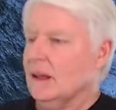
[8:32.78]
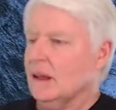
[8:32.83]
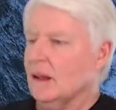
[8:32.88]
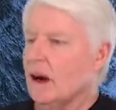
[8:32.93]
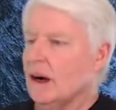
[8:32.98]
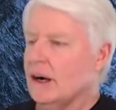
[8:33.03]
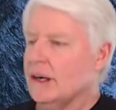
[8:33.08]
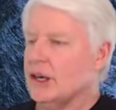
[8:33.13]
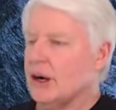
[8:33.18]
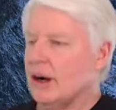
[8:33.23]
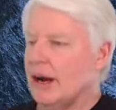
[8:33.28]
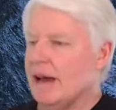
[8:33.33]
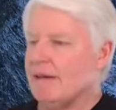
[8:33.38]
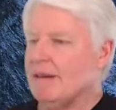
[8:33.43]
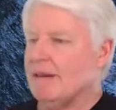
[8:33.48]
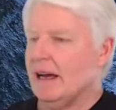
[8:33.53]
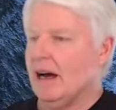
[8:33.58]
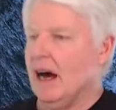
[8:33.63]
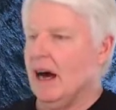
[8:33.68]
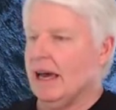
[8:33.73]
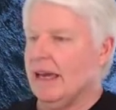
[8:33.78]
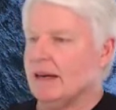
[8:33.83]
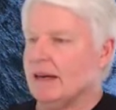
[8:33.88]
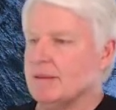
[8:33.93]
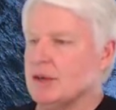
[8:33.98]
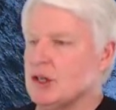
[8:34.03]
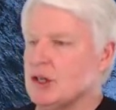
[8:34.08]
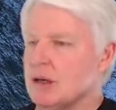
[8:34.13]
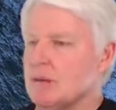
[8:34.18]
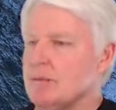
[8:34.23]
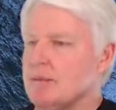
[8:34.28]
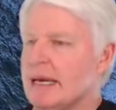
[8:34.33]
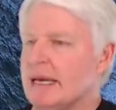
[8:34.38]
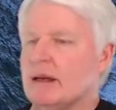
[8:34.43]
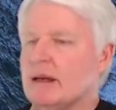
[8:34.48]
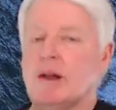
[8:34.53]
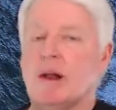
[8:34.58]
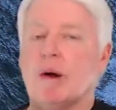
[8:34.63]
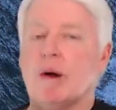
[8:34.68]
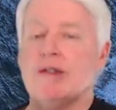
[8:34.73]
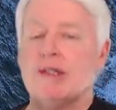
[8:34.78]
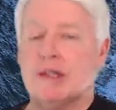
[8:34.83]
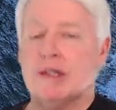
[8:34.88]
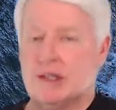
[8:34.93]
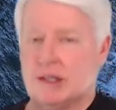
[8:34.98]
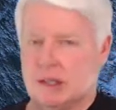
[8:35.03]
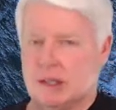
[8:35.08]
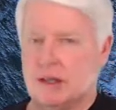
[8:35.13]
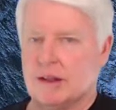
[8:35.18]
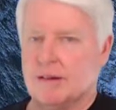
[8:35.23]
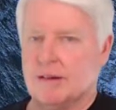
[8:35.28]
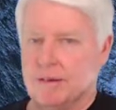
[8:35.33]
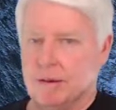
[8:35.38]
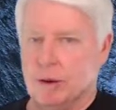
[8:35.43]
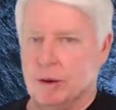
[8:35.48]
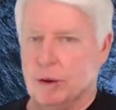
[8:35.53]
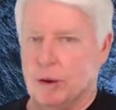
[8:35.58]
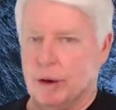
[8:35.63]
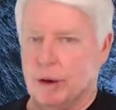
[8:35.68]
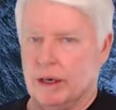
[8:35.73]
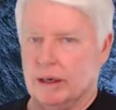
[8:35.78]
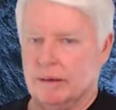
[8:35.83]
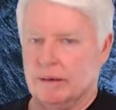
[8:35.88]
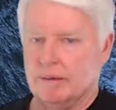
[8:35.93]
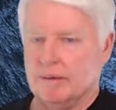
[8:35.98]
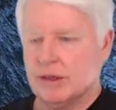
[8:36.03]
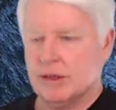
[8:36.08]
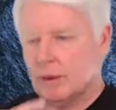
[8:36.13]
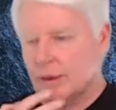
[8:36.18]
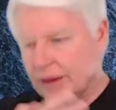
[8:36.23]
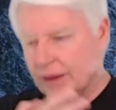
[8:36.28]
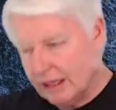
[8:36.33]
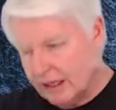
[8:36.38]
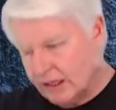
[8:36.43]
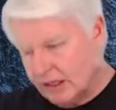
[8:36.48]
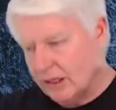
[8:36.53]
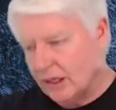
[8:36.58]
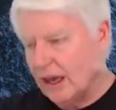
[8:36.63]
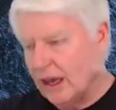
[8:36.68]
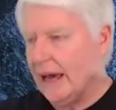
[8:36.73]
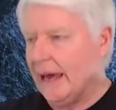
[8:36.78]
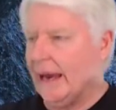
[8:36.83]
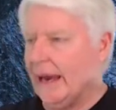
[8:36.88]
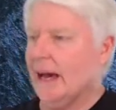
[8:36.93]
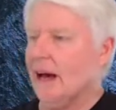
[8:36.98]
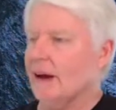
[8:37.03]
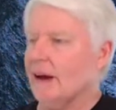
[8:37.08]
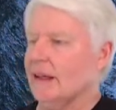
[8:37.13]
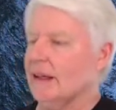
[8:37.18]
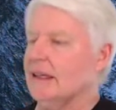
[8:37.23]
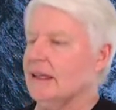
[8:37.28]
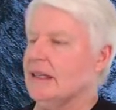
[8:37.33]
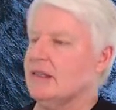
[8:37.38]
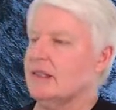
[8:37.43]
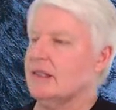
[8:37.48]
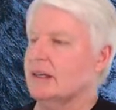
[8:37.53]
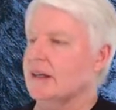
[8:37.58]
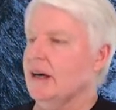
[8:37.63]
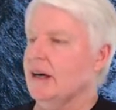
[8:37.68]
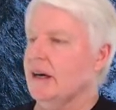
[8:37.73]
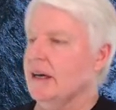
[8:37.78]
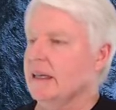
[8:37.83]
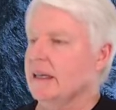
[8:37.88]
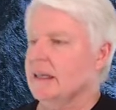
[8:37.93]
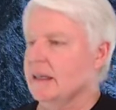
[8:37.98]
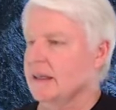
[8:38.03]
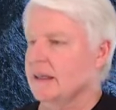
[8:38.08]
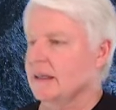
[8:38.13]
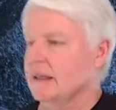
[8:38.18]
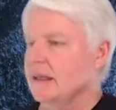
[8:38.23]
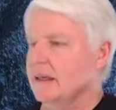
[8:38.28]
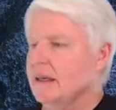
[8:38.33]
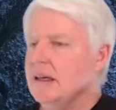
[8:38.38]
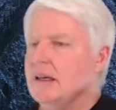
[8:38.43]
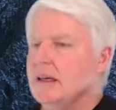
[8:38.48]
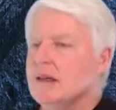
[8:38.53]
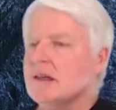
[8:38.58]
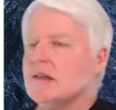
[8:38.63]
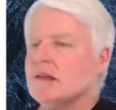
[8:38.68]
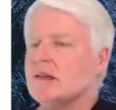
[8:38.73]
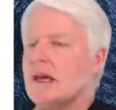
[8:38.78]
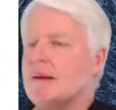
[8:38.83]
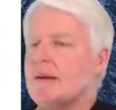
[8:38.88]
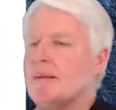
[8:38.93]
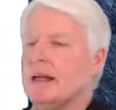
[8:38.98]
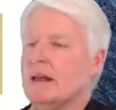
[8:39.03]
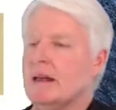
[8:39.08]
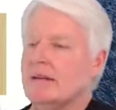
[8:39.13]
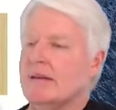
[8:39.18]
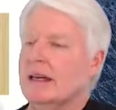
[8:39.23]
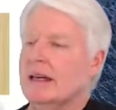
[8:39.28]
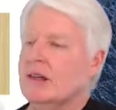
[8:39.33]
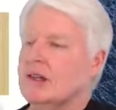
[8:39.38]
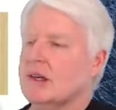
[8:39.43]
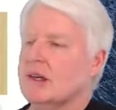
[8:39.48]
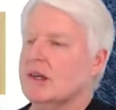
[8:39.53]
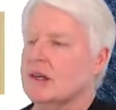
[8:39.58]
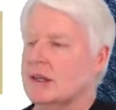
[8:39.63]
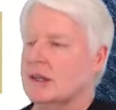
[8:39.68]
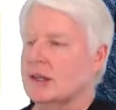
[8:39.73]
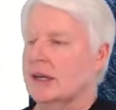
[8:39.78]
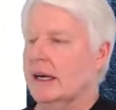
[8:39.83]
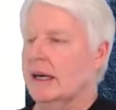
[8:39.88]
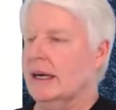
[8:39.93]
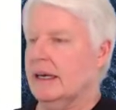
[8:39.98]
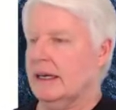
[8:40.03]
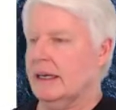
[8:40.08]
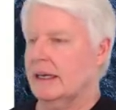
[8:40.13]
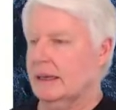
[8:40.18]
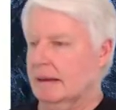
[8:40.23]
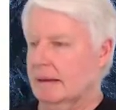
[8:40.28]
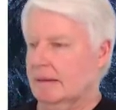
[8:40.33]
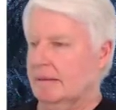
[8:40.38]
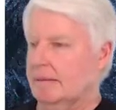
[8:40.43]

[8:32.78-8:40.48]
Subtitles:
Larger heavy items should be closest to the floor. So when they slide out, at least they're not at the same elevation as your head.